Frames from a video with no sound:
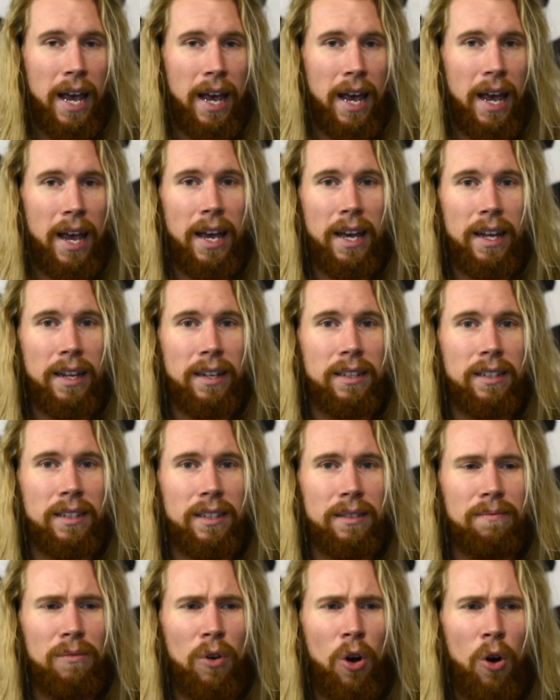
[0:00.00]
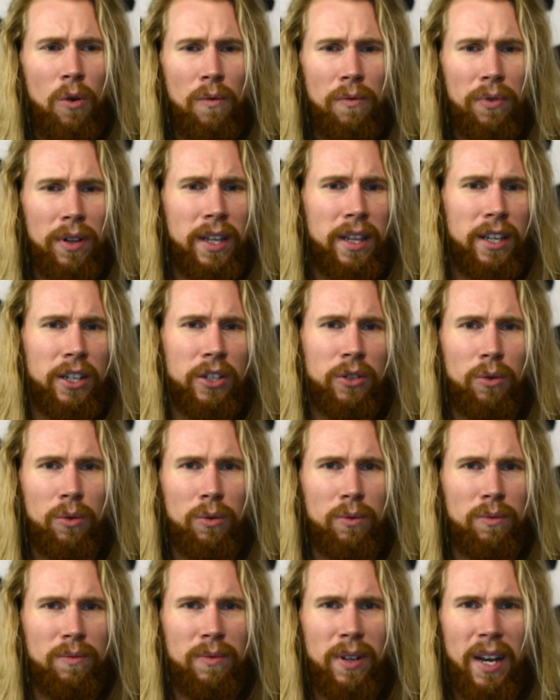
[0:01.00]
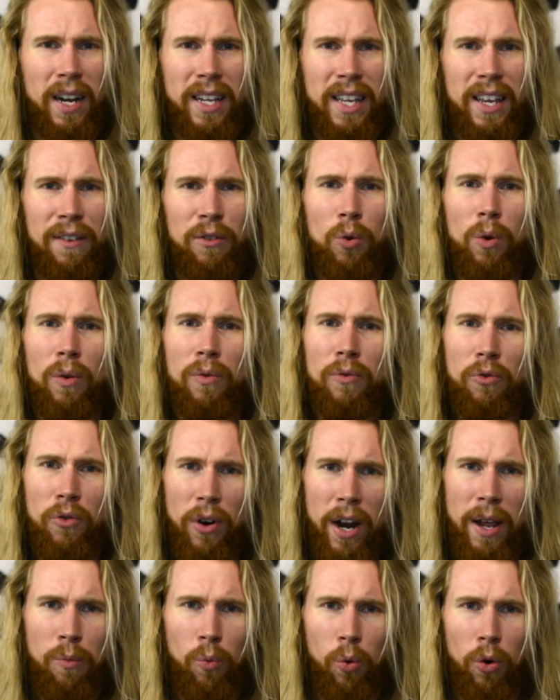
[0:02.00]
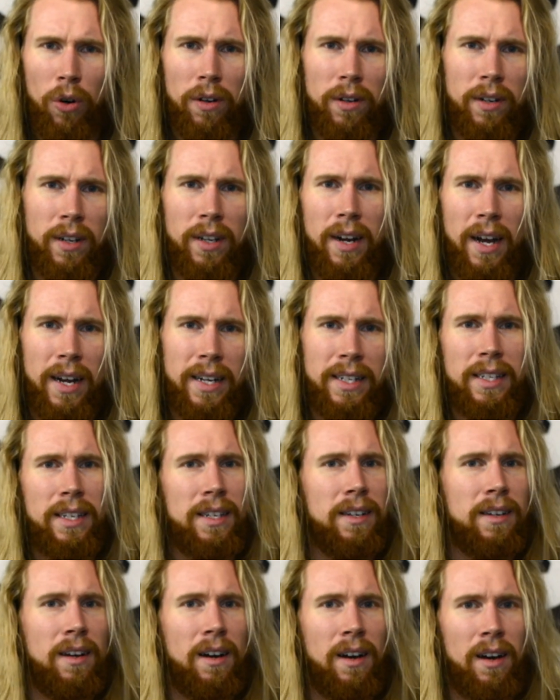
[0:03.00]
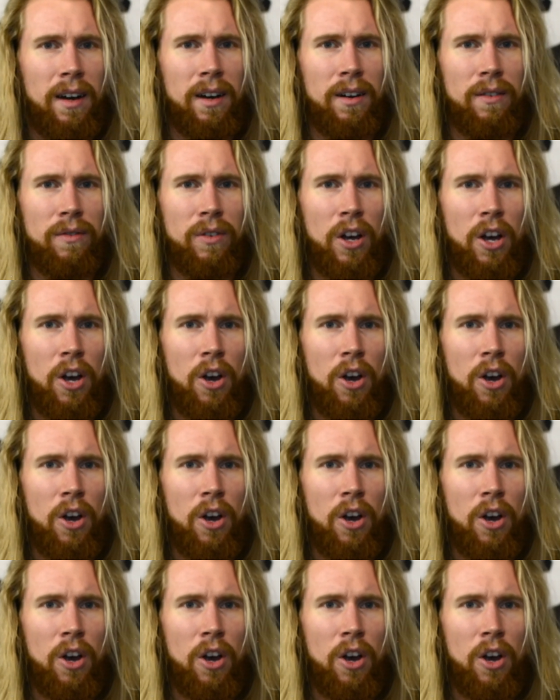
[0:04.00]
and hopefully this will kind of give you a framework, an idea of